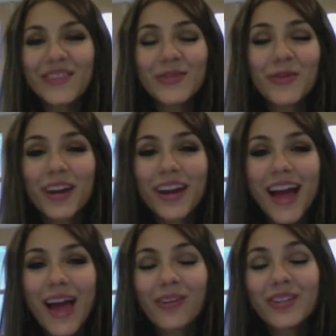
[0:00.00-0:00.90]

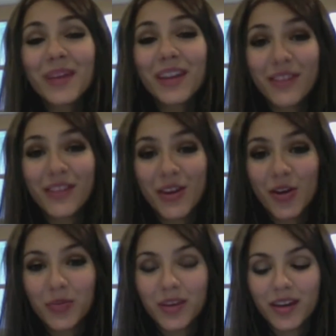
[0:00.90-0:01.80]
aka Girly
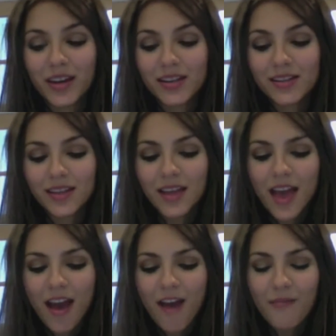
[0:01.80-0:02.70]

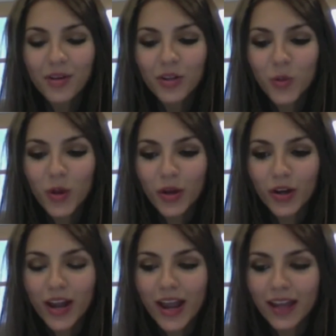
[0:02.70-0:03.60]
X
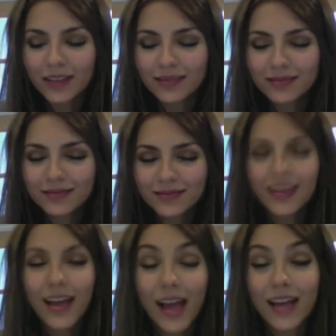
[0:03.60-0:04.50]
Terry X
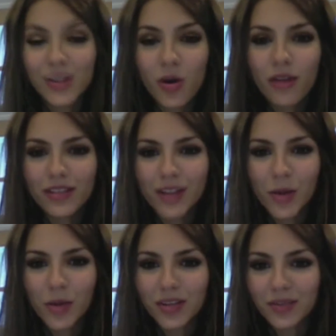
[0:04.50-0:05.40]
97.
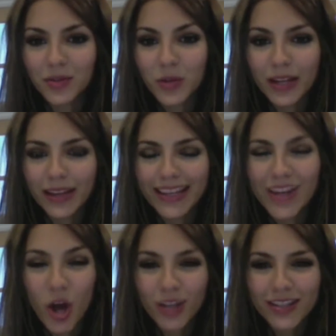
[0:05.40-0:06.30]

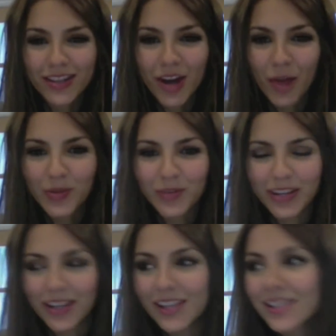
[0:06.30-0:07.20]
I'm Saturday.
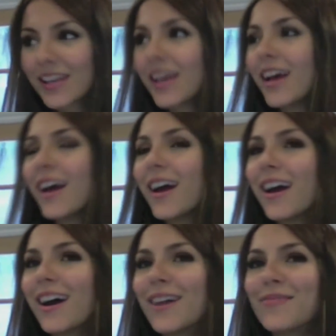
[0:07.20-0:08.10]
This week's topic
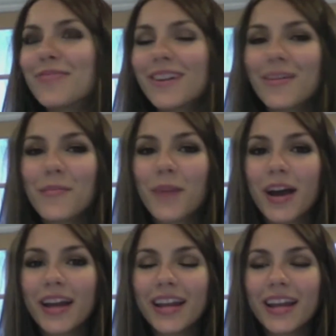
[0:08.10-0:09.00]
is to
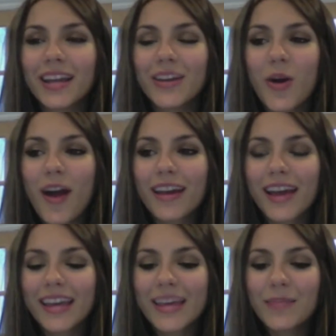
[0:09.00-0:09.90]
introduce
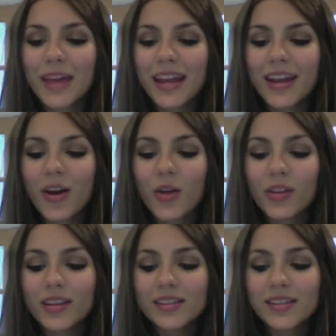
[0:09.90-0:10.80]
yourself. So
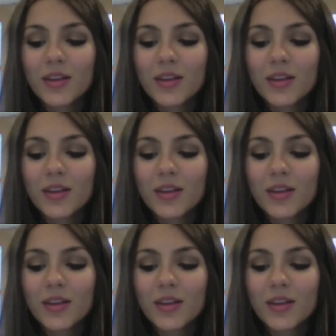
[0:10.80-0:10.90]
yeah.